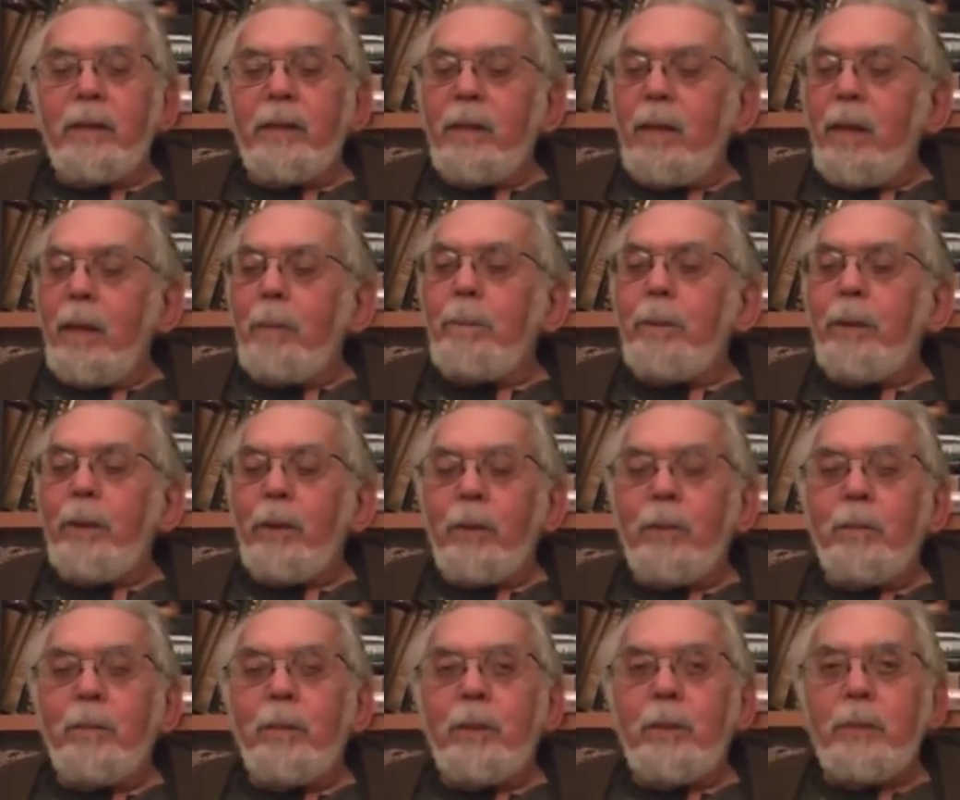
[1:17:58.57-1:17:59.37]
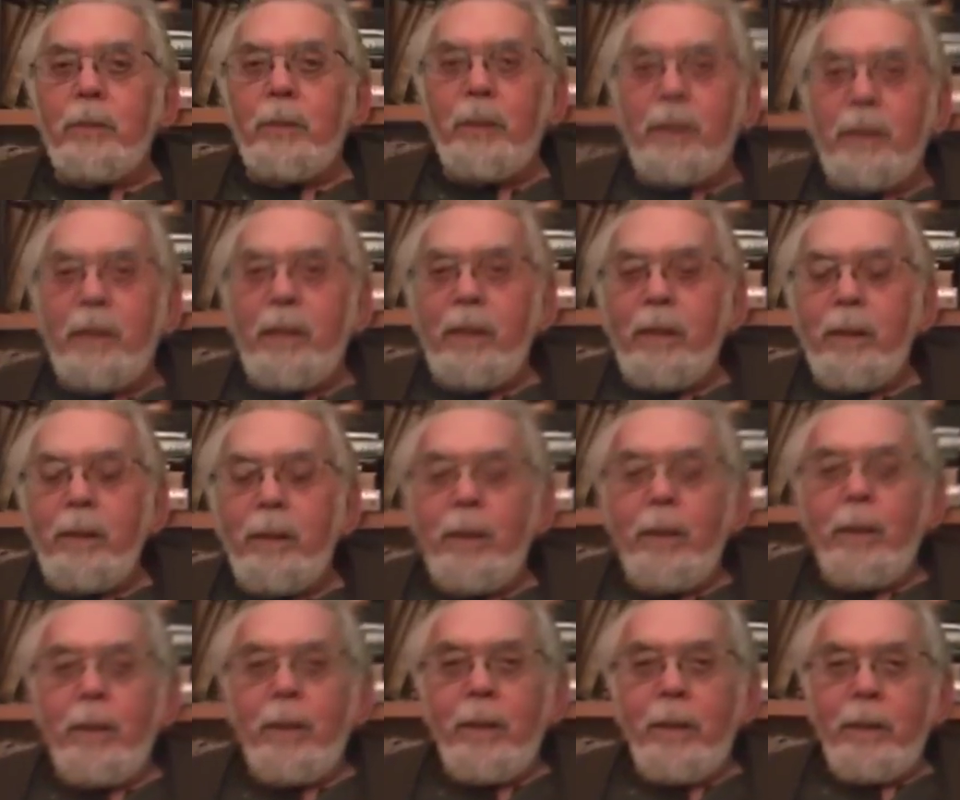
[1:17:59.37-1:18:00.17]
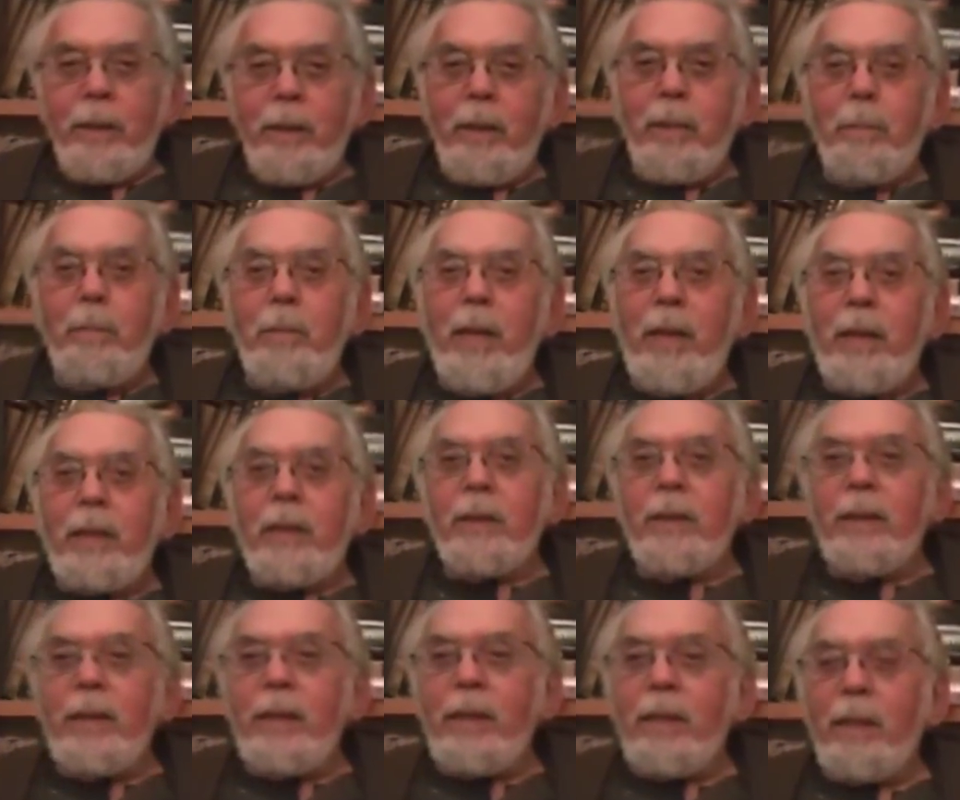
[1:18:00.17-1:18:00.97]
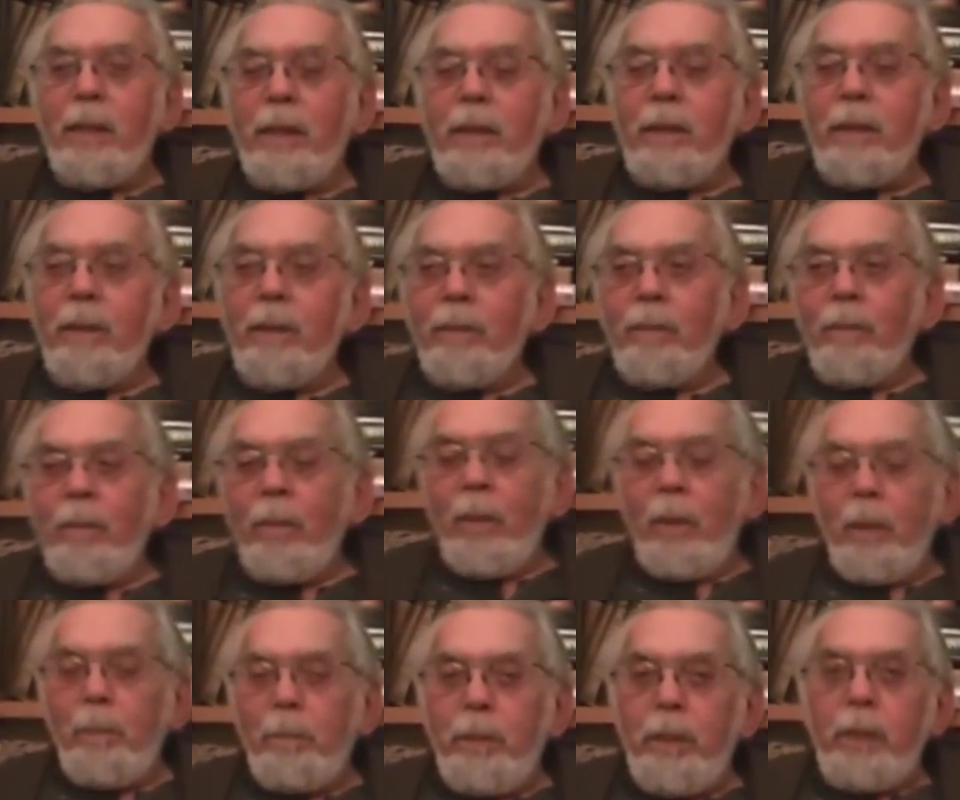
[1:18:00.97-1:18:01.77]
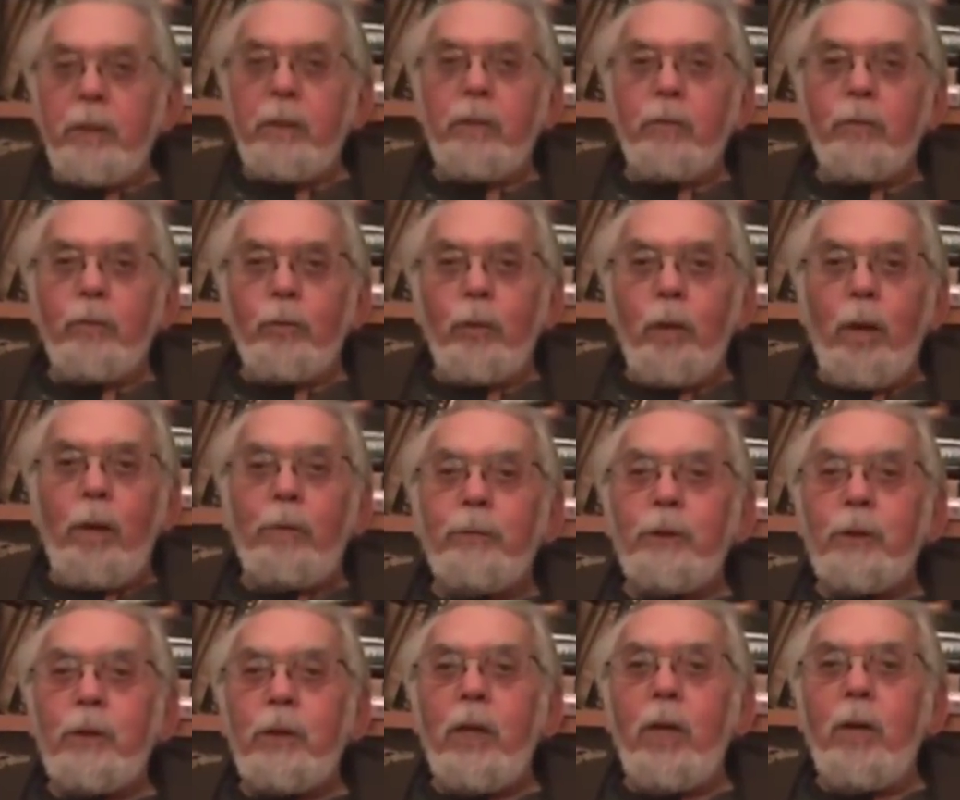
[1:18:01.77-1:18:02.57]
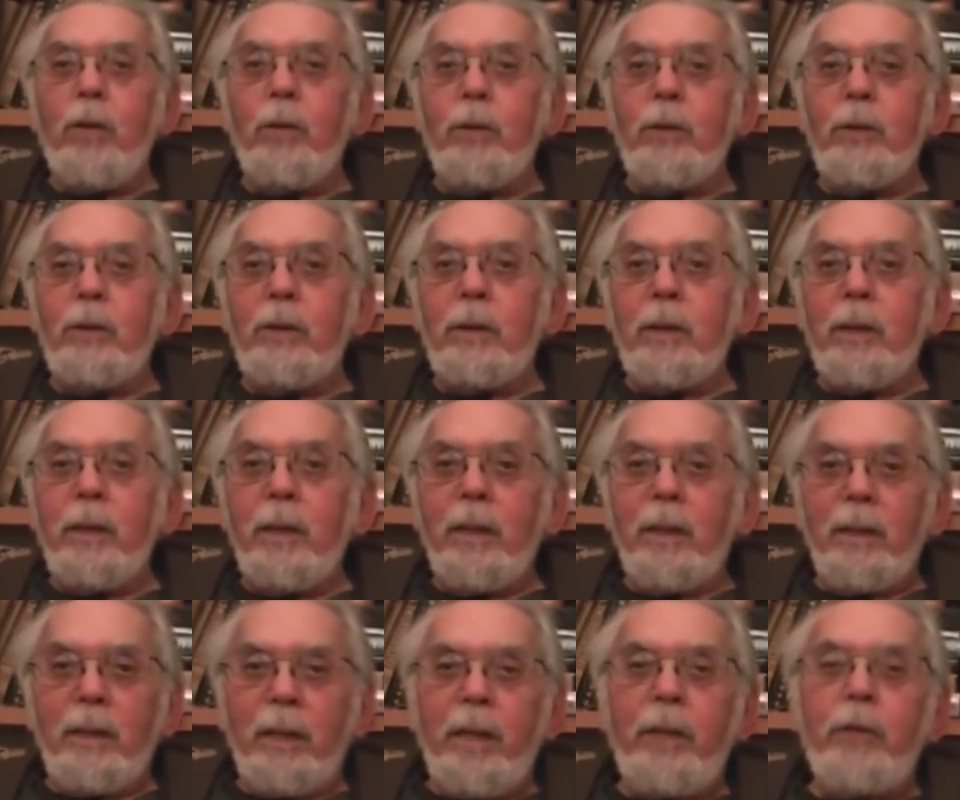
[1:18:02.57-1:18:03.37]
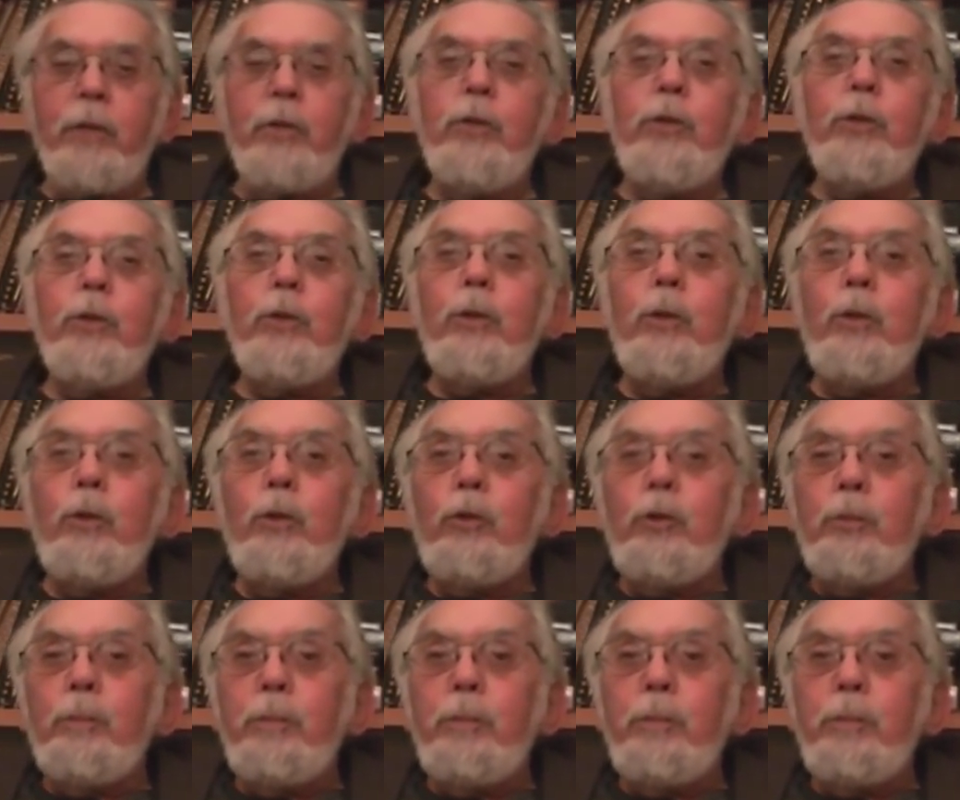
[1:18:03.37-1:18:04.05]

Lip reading: They're not pyramids, but they're megalithic, built of rough stones, like huge